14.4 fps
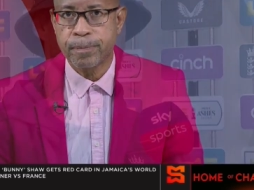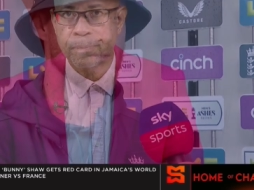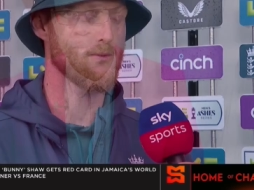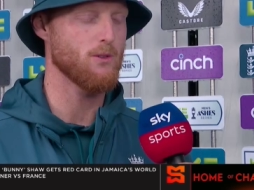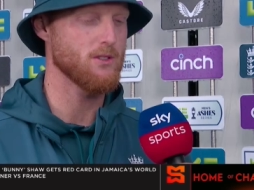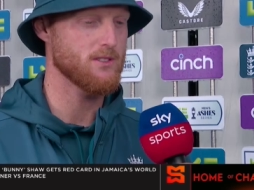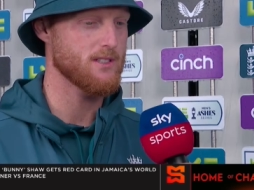
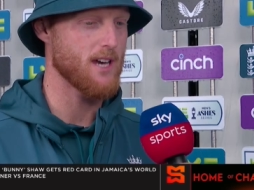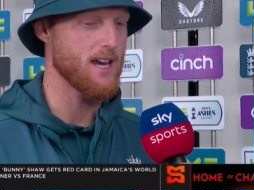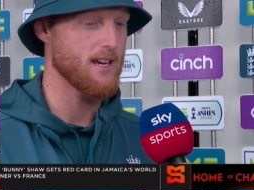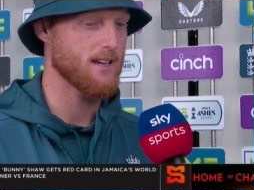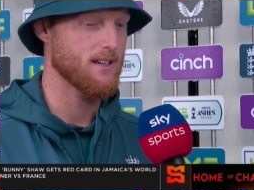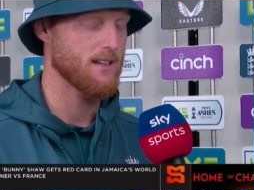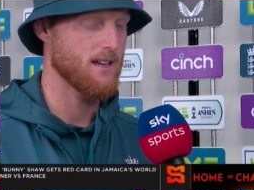Tough one to
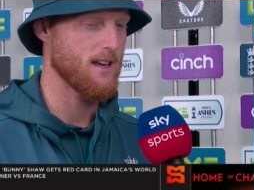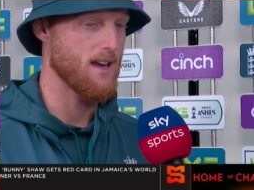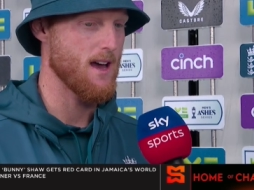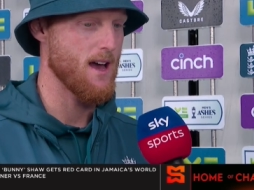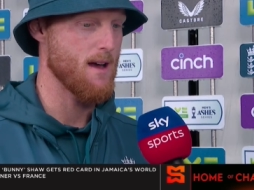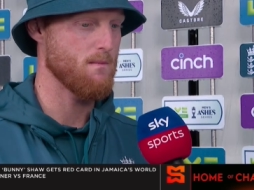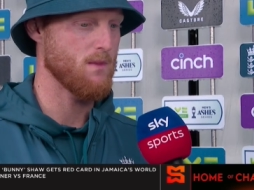take.
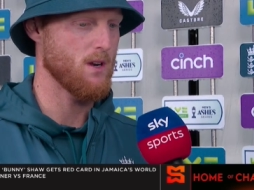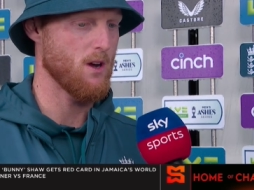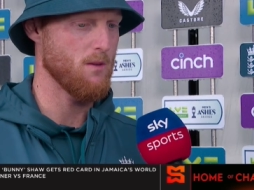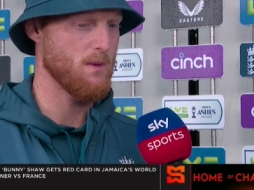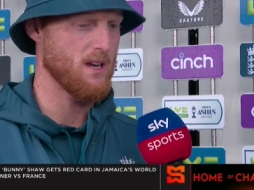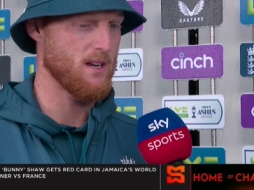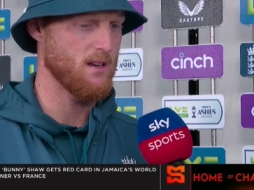Um, you
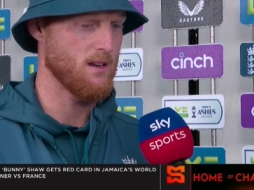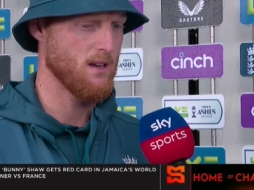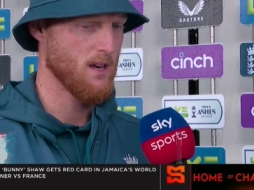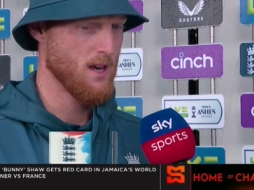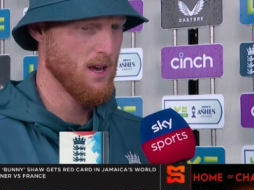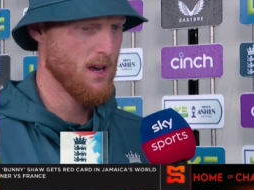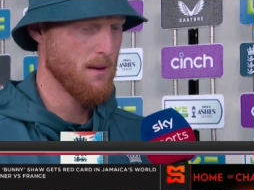know,
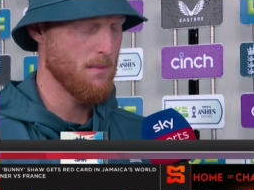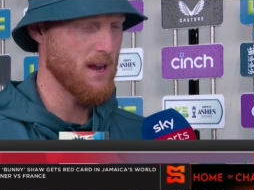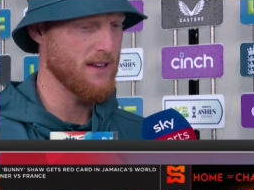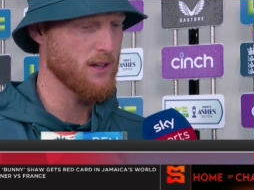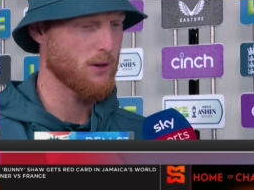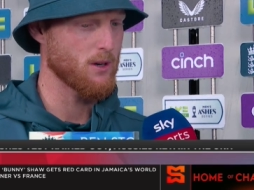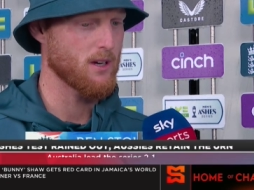being
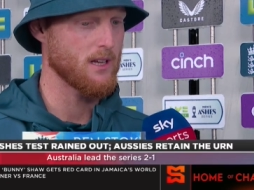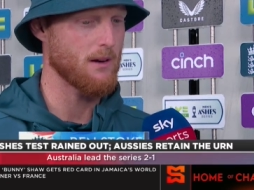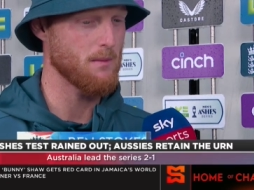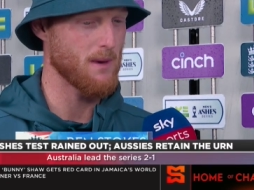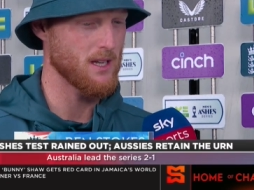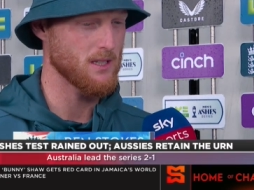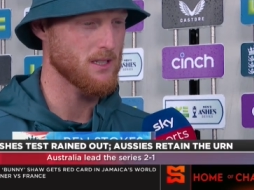playing the
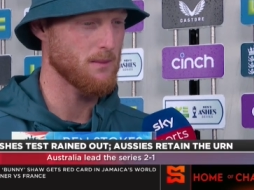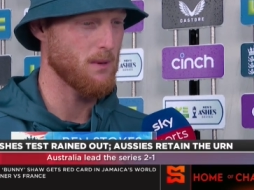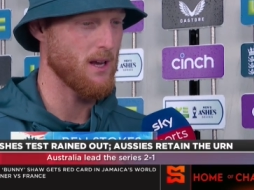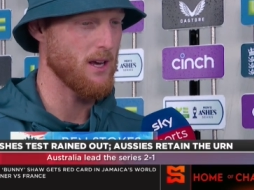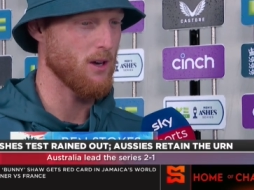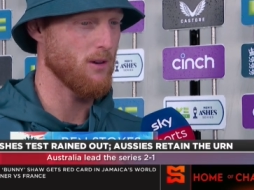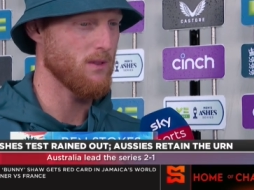cricket that we managed
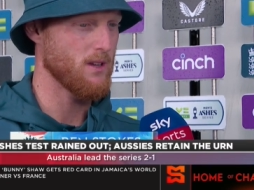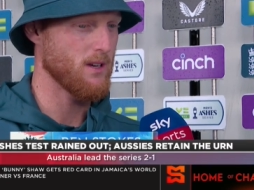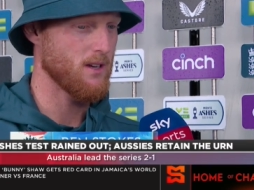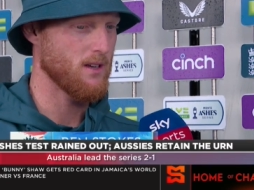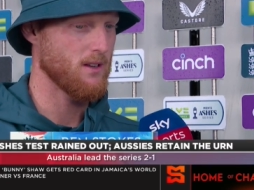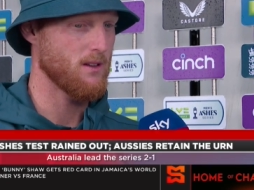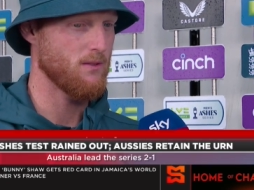to play over
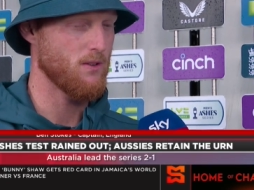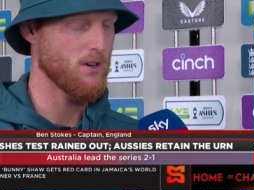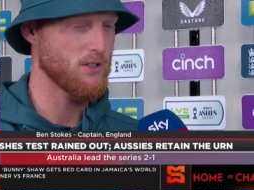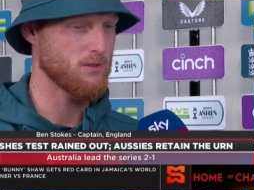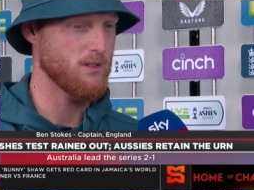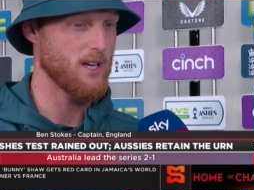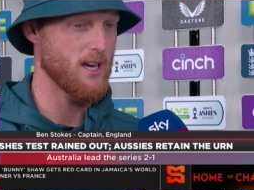the, the
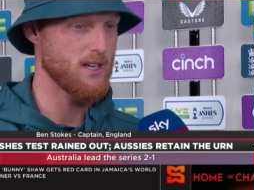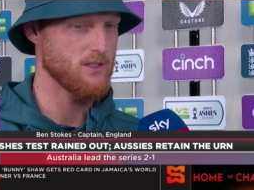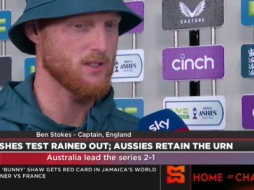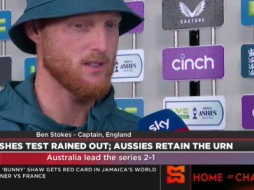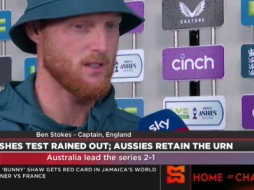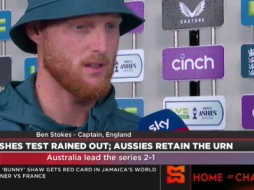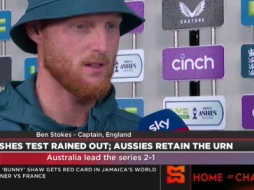first three
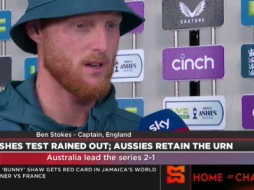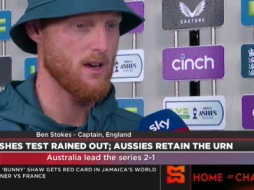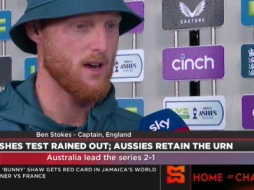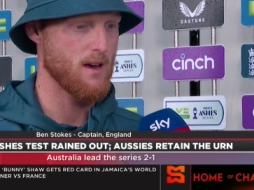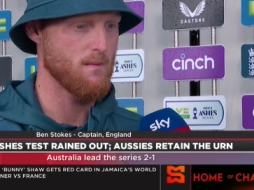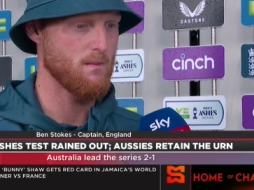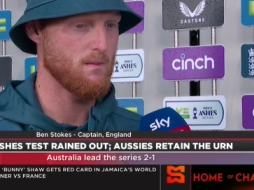days, and
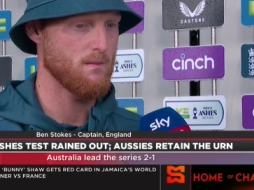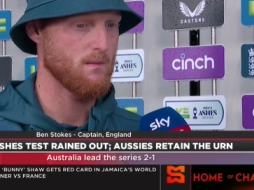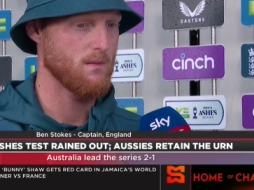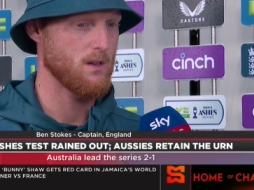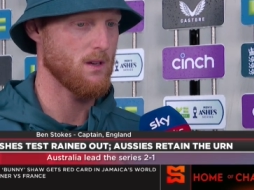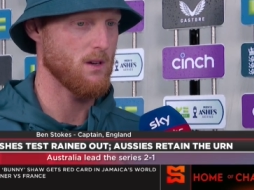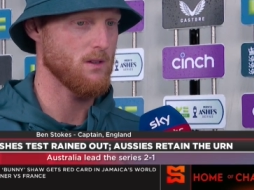
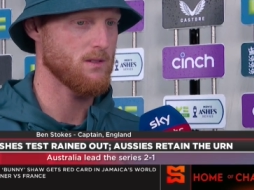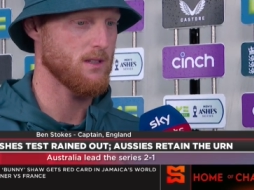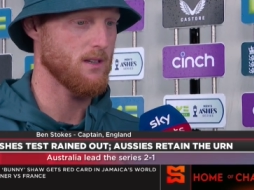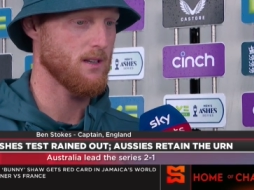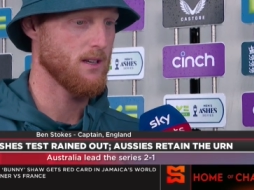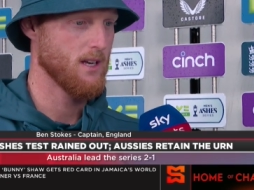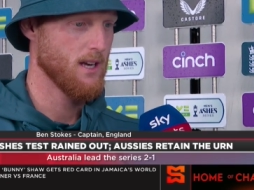um, you know,
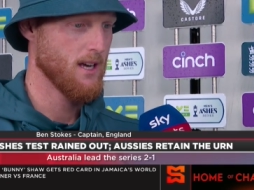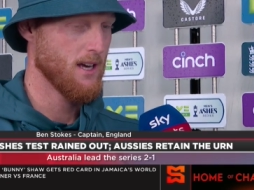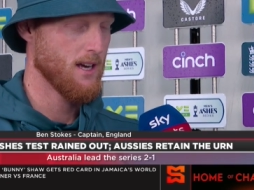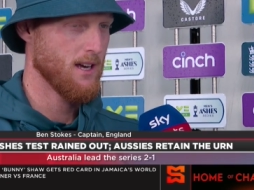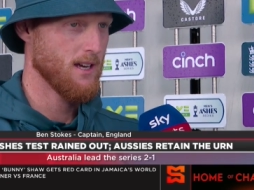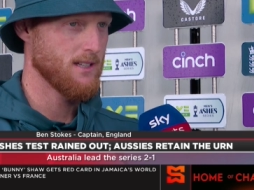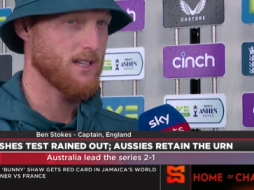to
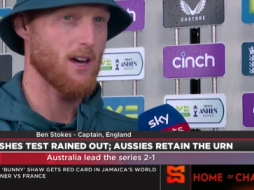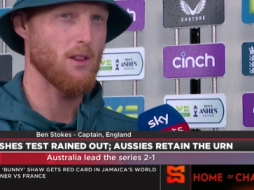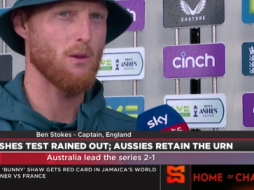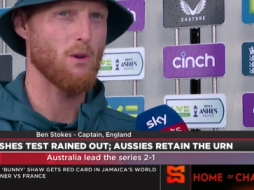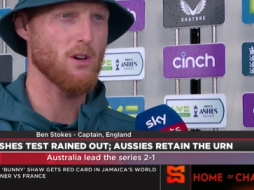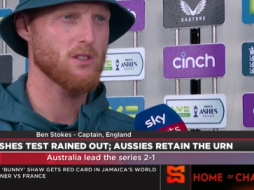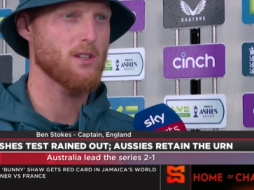to
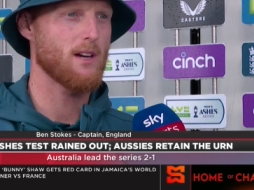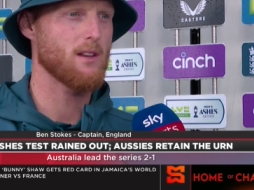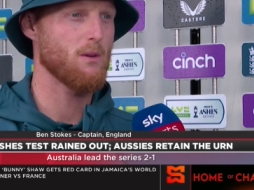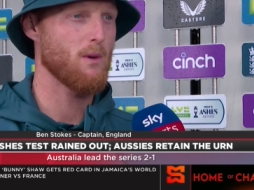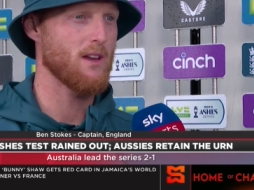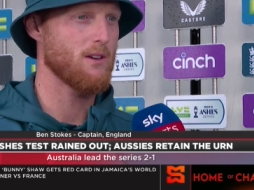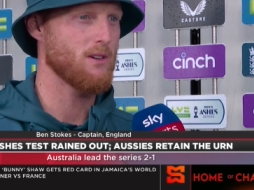get on the wrong
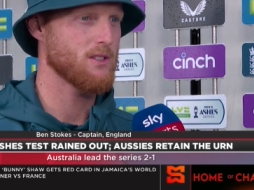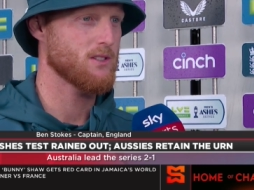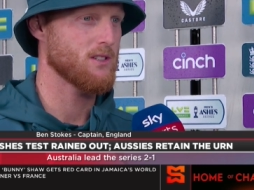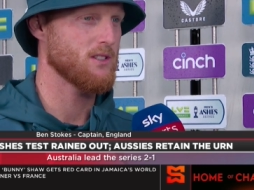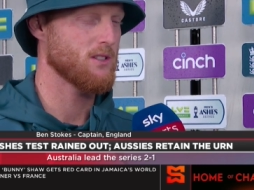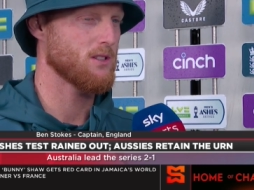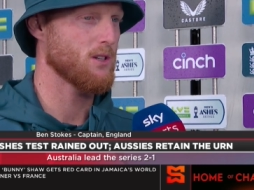side of the weather,
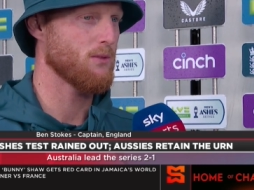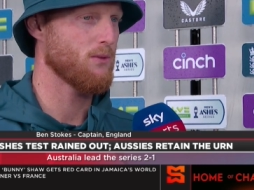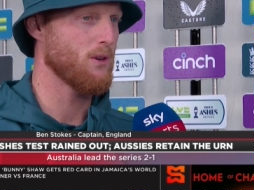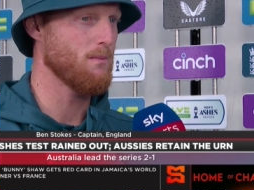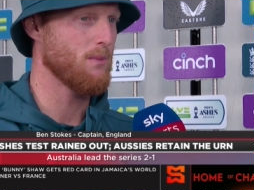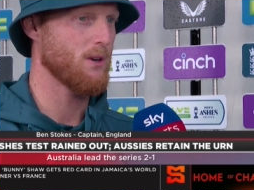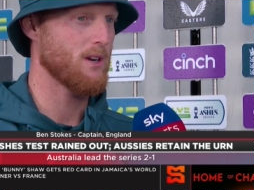it's, it's a
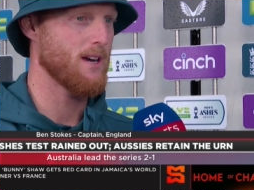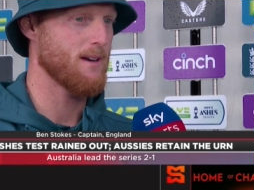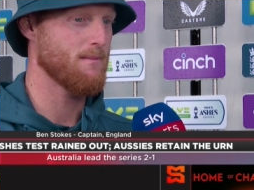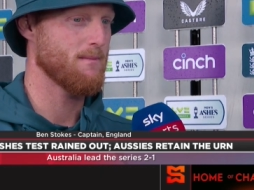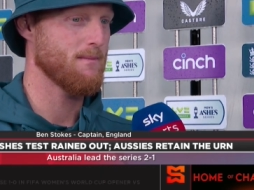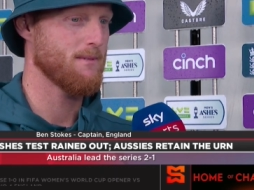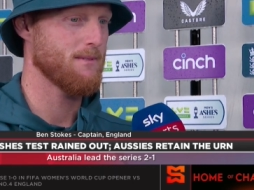tough one, but
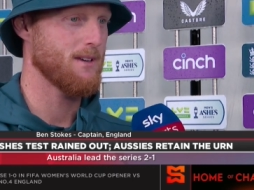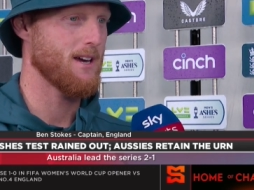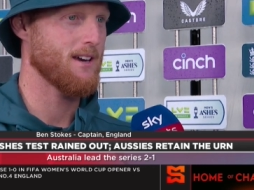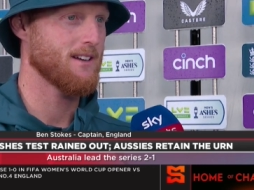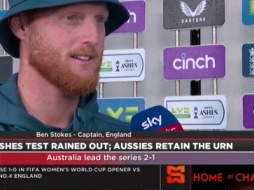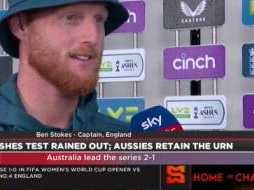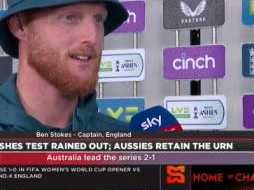um,
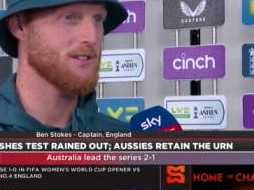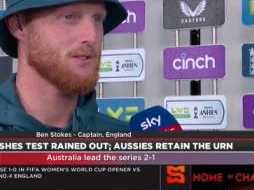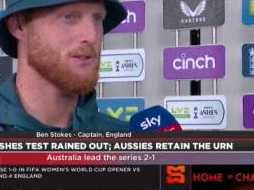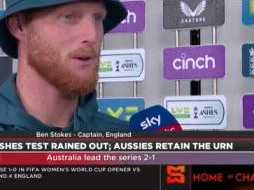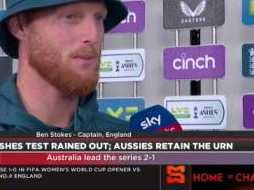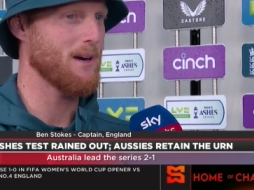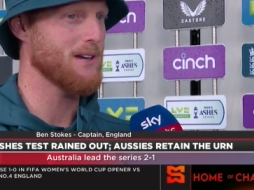yeah, I
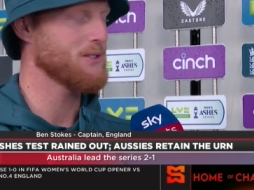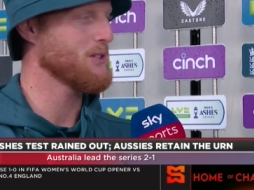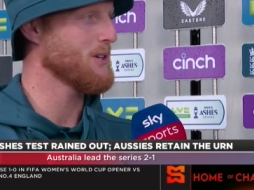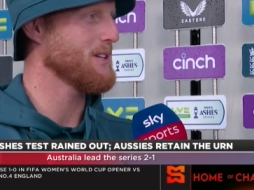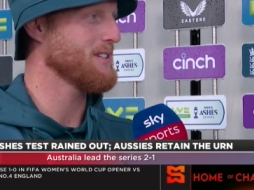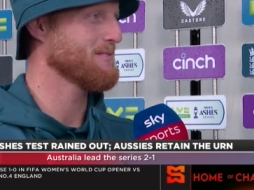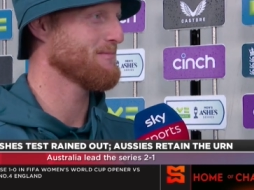guess it's all part
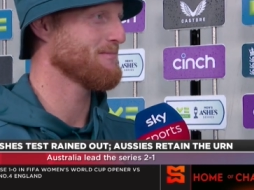of the journey.